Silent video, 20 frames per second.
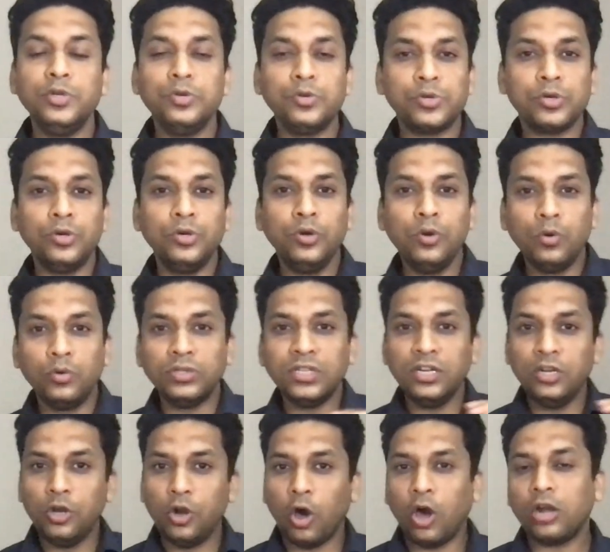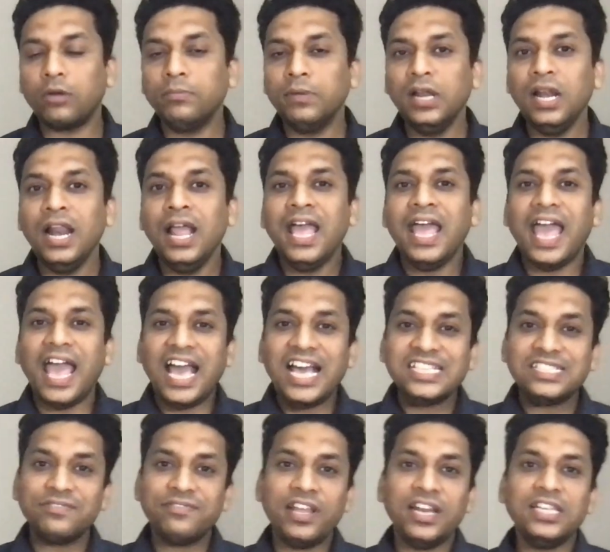you should know the normal
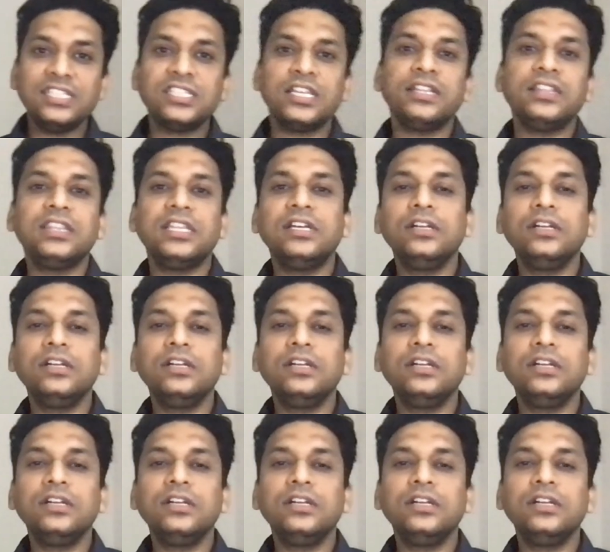as well as the